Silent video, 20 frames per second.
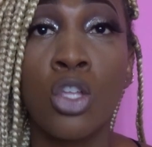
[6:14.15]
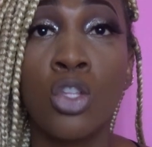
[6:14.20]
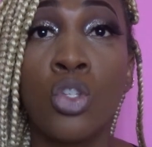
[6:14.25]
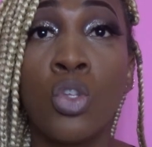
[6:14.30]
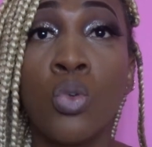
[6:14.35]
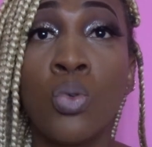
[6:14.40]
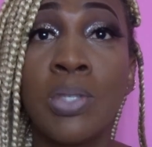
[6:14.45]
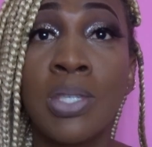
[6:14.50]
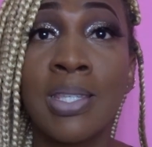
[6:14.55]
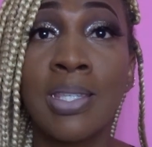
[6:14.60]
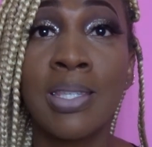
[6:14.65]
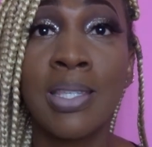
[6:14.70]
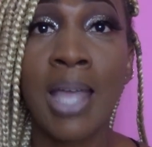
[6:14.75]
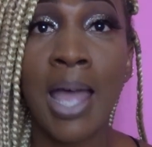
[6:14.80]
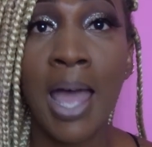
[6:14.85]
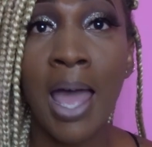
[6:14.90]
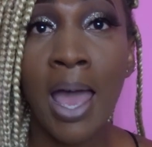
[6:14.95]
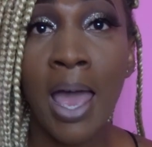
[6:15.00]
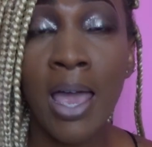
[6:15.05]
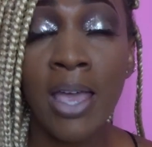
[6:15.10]
those
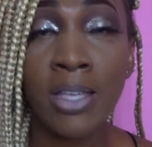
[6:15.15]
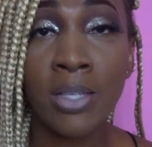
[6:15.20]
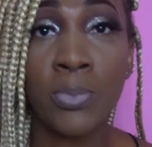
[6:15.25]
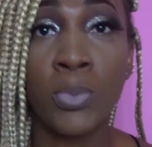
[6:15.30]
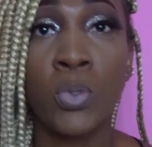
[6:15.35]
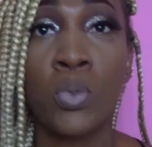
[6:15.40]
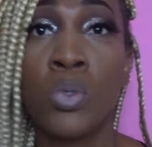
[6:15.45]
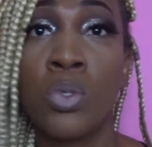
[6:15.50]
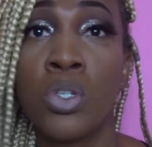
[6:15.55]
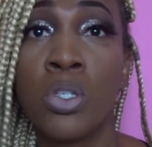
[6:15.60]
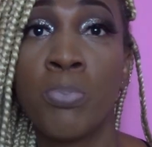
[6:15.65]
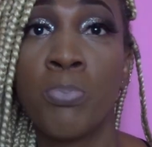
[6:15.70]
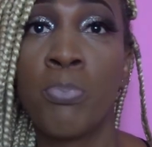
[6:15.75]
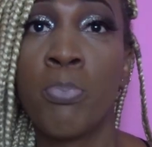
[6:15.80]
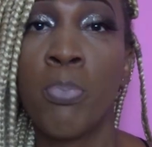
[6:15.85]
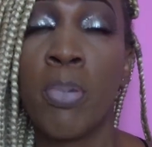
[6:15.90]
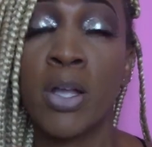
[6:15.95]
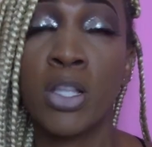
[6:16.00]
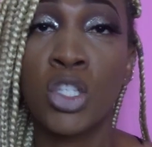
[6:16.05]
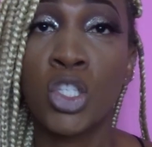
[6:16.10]
thighs, between those
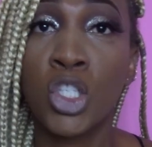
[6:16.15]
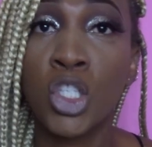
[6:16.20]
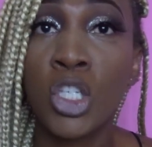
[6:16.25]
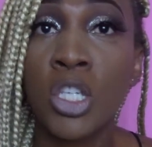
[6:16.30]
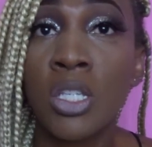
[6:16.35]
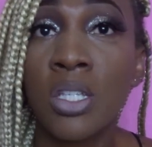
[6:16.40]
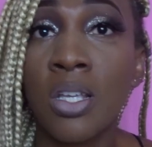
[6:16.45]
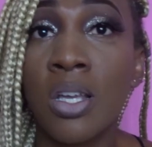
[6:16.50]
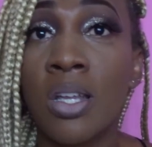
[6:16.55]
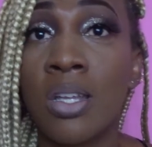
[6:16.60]
butt cheeks,